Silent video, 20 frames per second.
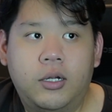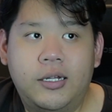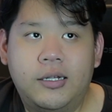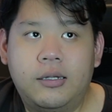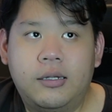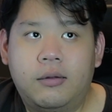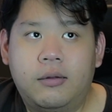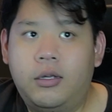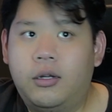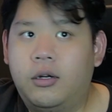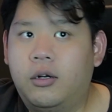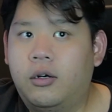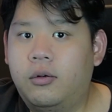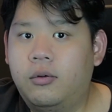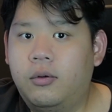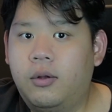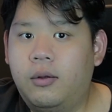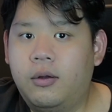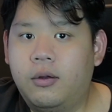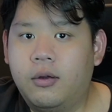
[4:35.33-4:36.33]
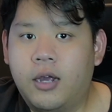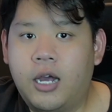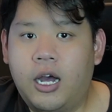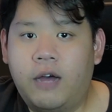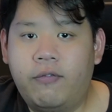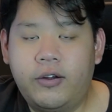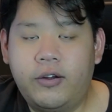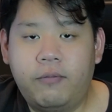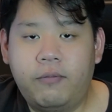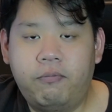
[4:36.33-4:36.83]
you know,
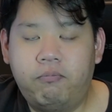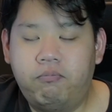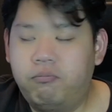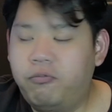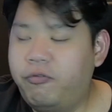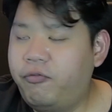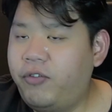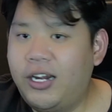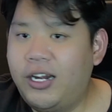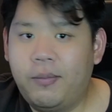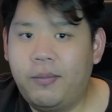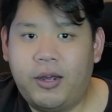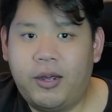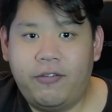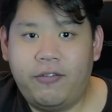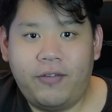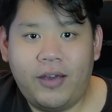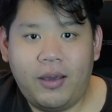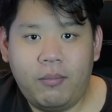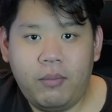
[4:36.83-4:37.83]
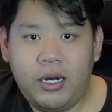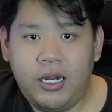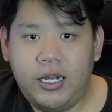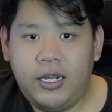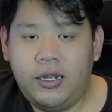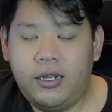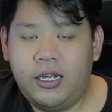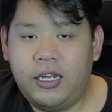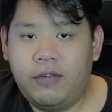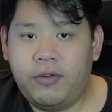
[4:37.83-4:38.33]
cover feeding my
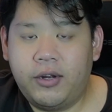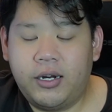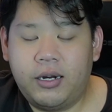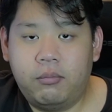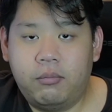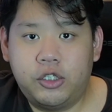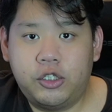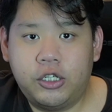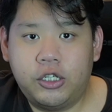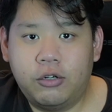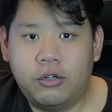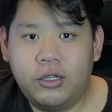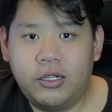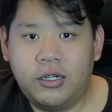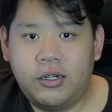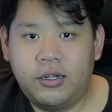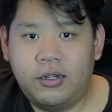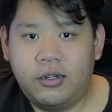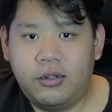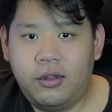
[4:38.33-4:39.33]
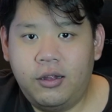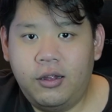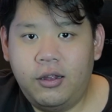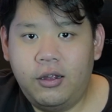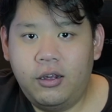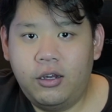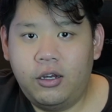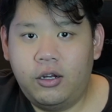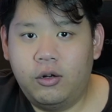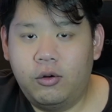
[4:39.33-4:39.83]
family, giving them shelter,
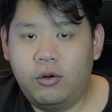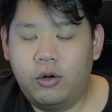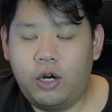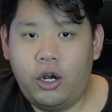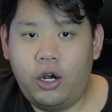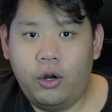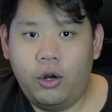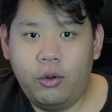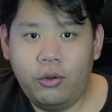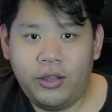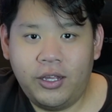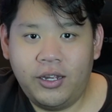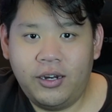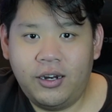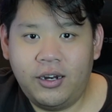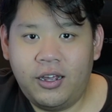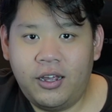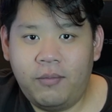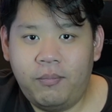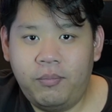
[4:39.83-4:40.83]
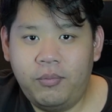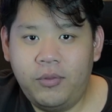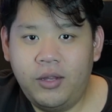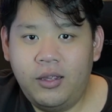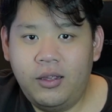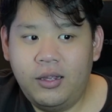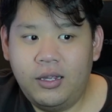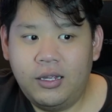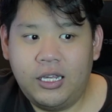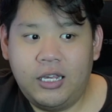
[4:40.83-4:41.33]
you know, clothing them,
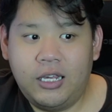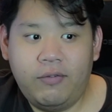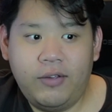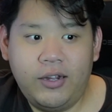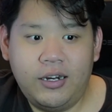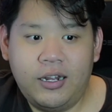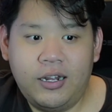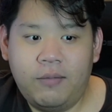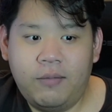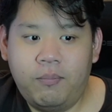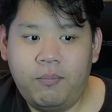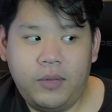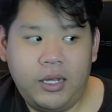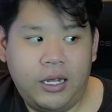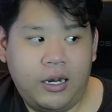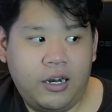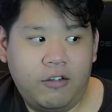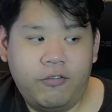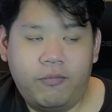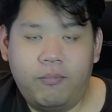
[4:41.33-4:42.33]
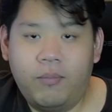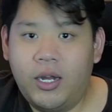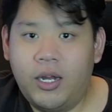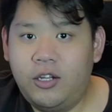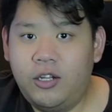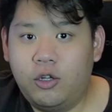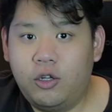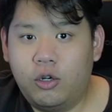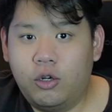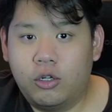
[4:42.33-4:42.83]
giving them enough money
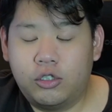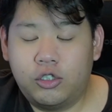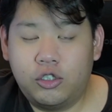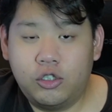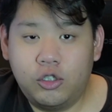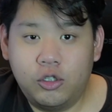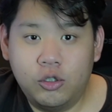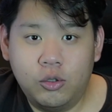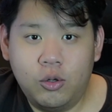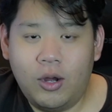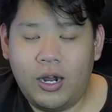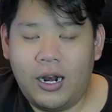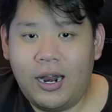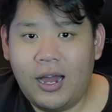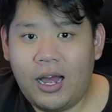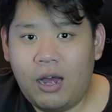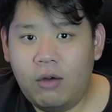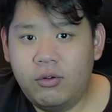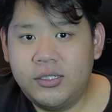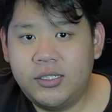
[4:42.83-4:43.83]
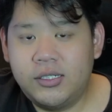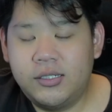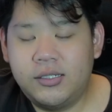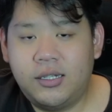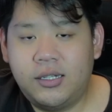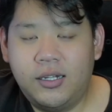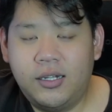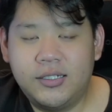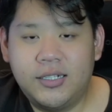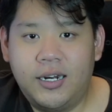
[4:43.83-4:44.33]
to go to school, allowances and
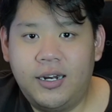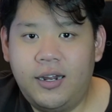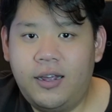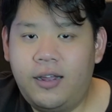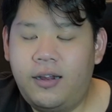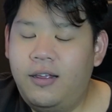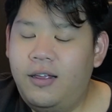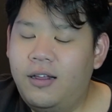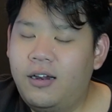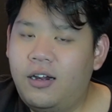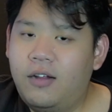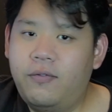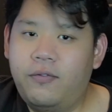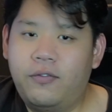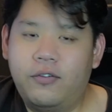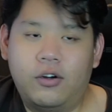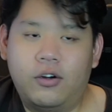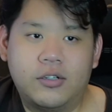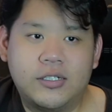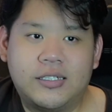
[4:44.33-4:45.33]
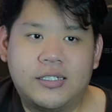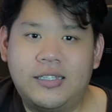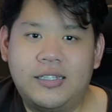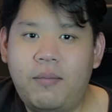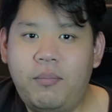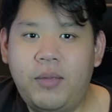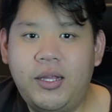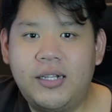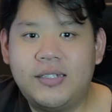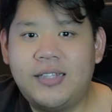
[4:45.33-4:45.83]
things like that, and of course, that
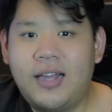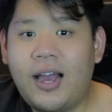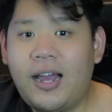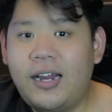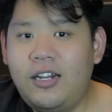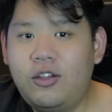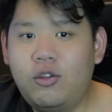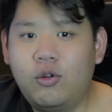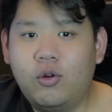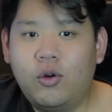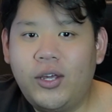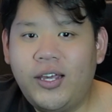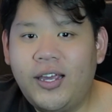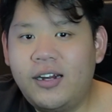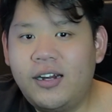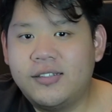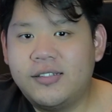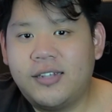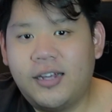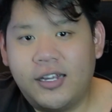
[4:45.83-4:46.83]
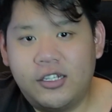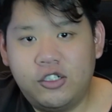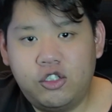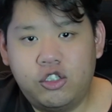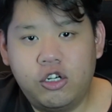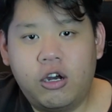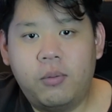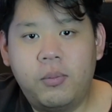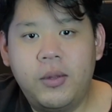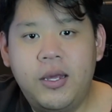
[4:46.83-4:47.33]
means that I need to go and get a second
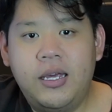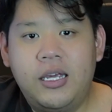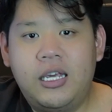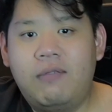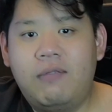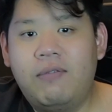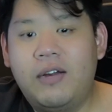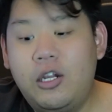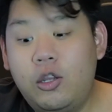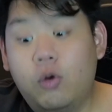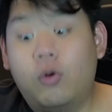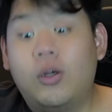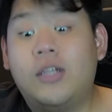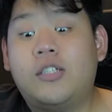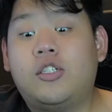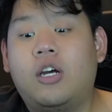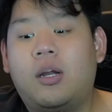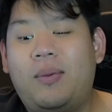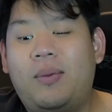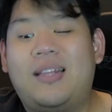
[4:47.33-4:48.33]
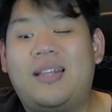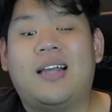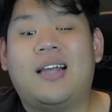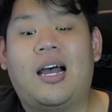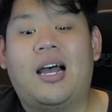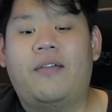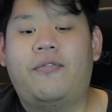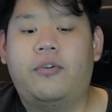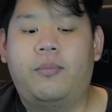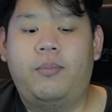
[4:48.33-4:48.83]
job. Even though it's going to be
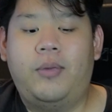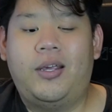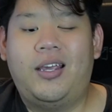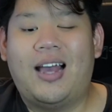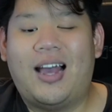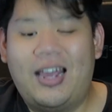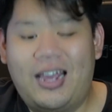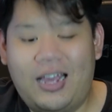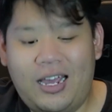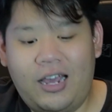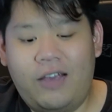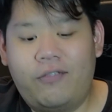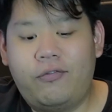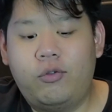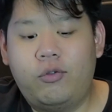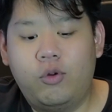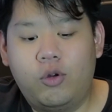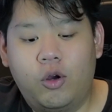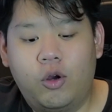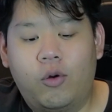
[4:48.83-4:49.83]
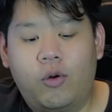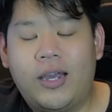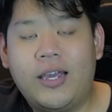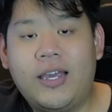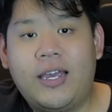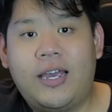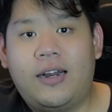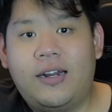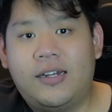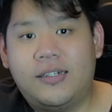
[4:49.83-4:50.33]
tough for me, I have to go and
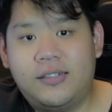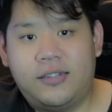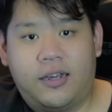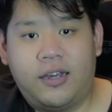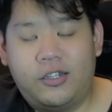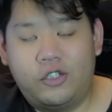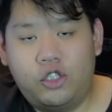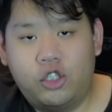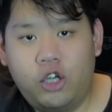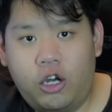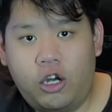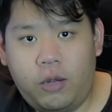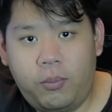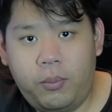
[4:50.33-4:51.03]
get a second job.